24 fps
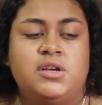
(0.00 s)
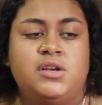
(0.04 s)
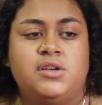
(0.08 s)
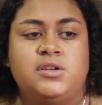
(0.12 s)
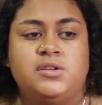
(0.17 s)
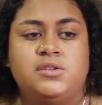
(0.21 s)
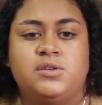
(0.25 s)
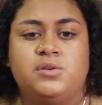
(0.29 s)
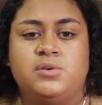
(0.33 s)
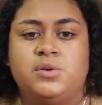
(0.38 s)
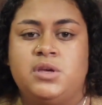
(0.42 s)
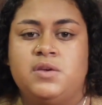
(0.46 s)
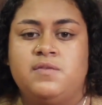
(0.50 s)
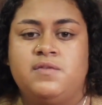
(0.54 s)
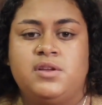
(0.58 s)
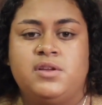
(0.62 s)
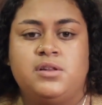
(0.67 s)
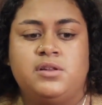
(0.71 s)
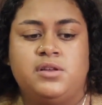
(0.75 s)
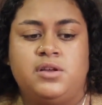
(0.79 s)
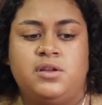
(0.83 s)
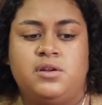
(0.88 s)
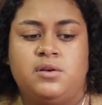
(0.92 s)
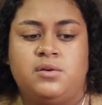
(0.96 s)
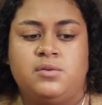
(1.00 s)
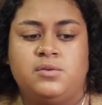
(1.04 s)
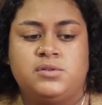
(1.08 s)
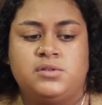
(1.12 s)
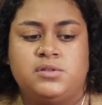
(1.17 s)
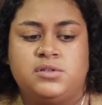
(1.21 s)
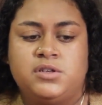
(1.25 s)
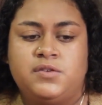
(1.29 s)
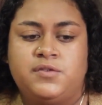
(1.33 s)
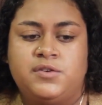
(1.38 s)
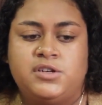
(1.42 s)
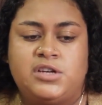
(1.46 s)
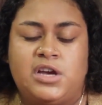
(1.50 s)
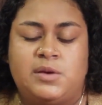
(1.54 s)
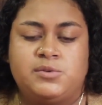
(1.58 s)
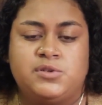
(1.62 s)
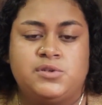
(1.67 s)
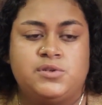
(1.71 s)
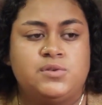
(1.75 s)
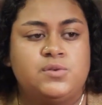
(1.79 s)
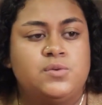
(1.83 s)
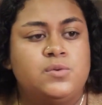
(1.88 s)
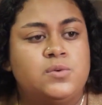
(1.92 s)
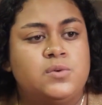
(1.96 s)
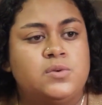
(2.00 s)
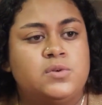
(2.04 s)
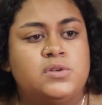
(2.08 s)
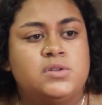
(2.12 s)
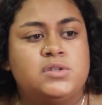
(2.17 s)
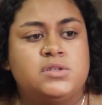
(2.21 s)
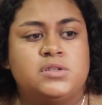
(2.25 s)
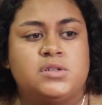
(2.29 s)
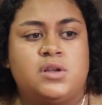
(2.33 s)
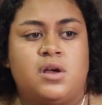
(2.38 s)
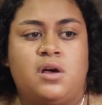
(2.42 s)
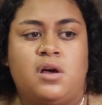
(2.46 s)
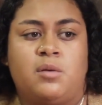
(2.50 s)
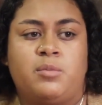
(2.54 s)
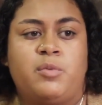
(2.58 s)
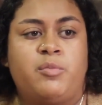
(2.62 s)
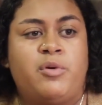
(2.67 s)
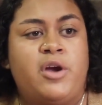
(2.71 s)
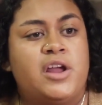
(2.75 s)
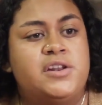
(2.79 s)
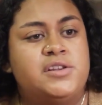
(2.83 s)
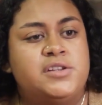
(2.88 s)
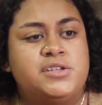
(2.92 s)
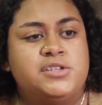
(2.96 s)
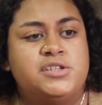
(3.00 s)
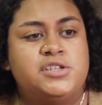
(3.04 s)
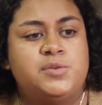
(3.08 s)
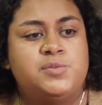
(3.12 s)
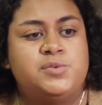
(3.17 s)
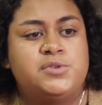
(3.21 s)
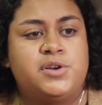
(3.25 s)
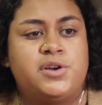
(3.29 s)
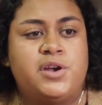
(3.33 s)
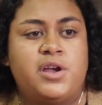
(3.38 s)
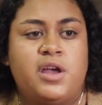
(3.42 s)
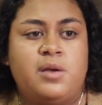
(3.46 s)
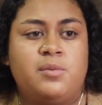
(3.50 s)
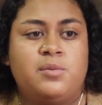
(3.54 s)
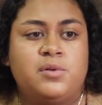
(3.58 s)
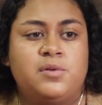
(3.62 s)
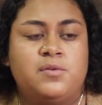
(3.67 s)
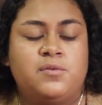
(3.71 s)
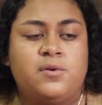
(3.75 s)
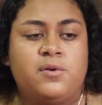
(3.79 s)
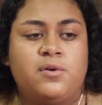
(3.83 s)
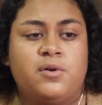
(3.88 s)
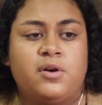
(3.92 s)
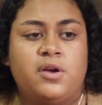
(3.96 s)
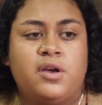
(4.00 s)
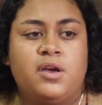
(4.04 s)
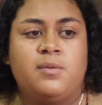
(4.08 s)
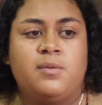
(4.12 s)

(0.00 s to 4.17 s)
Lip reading: So even, different types of schools, apprenticeships are able for it.